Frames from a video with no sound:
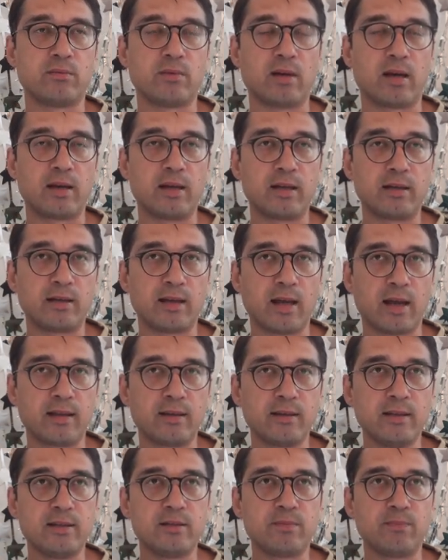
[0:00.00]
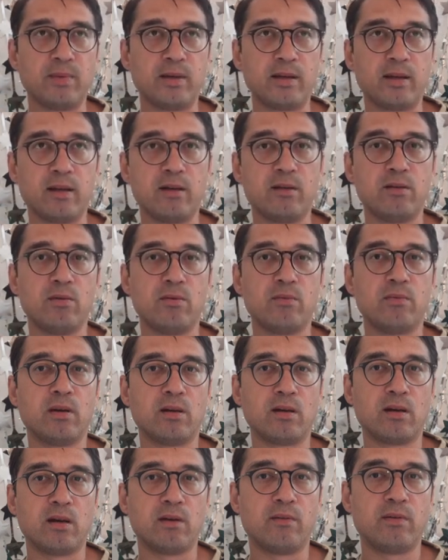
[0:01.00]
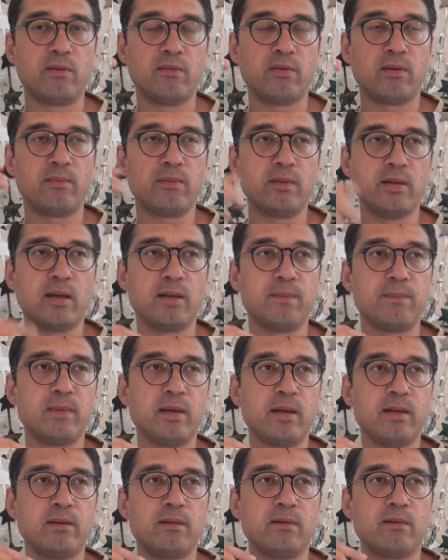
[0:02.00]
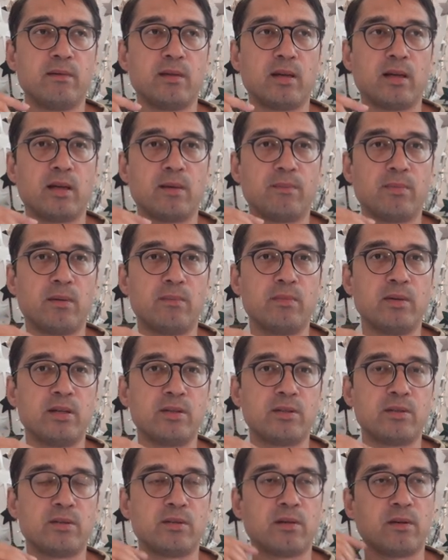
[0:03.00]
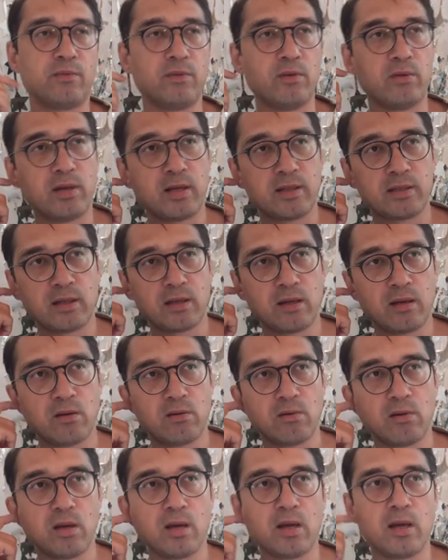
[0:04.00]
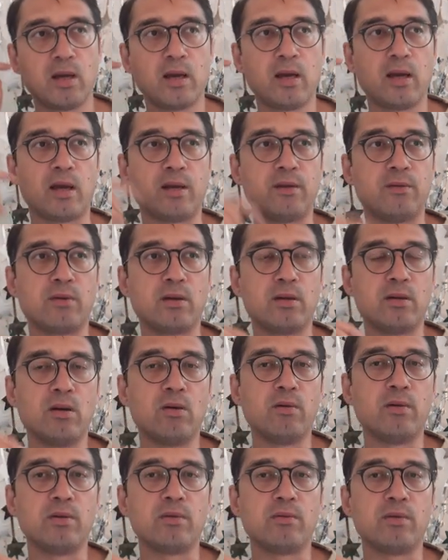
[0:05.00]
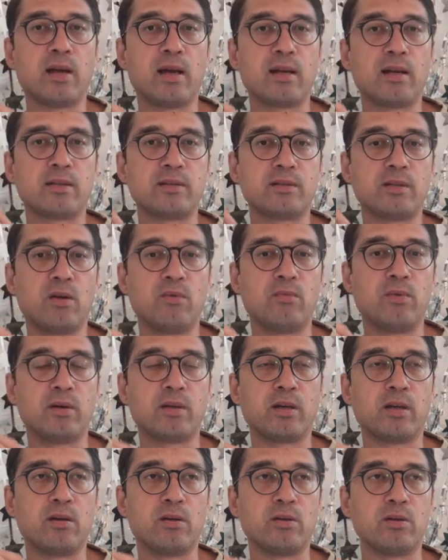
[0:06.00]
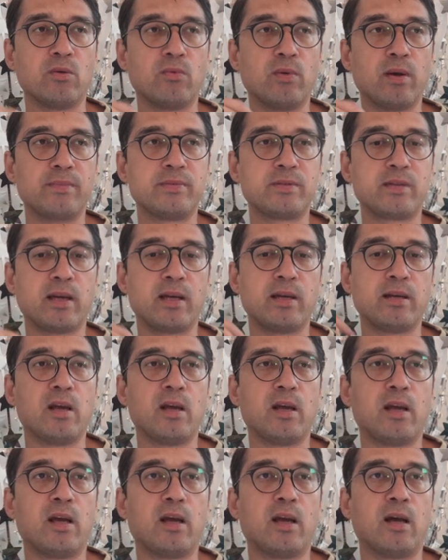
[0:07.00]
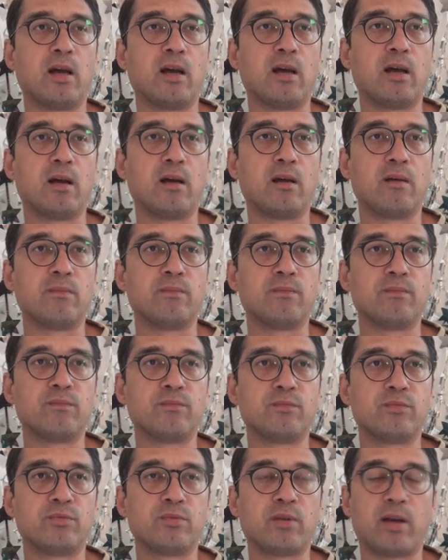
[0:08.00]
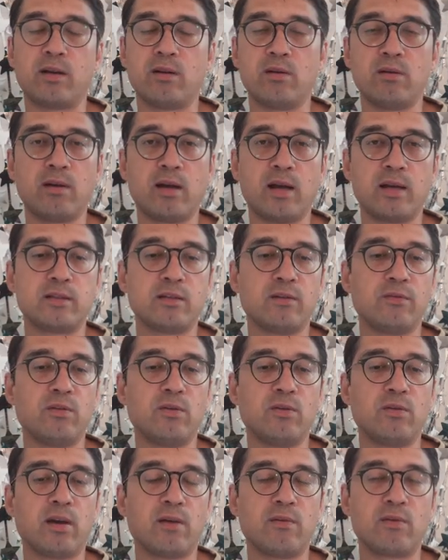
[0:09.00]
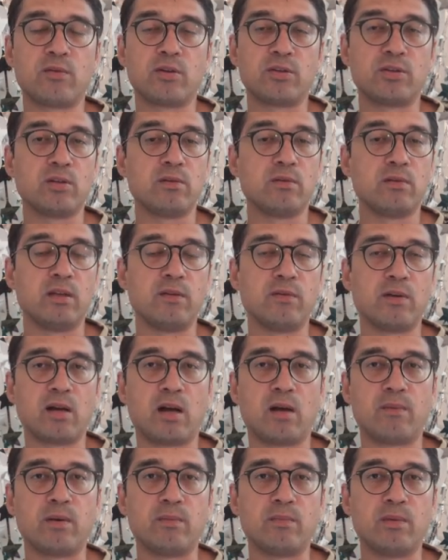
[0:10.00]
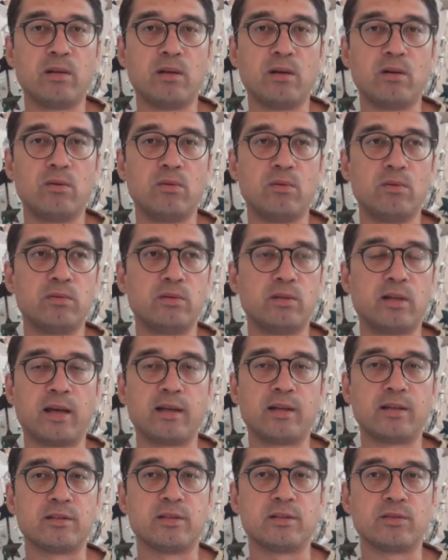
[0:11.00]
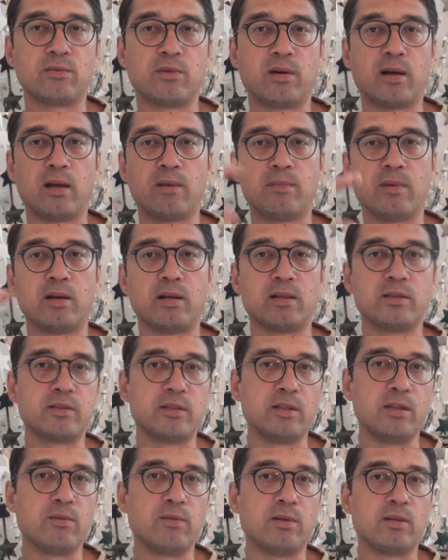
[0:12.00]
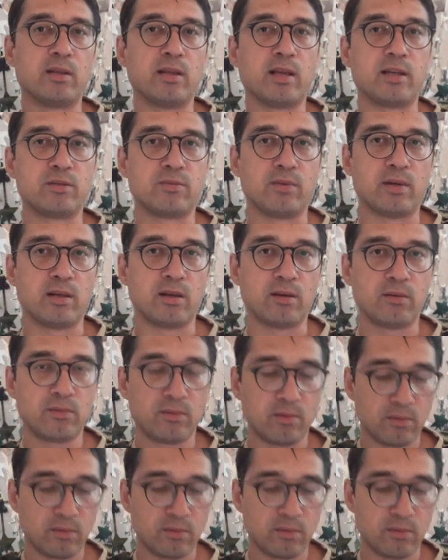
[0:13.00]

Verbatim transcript: I get at least begin to recover from the update that I published a few days ago, and you can go into that and start working on your website. Um, so I don't know, guys. If you have a question, leave a comment below, like and subscribe, and I'll see you in the next video.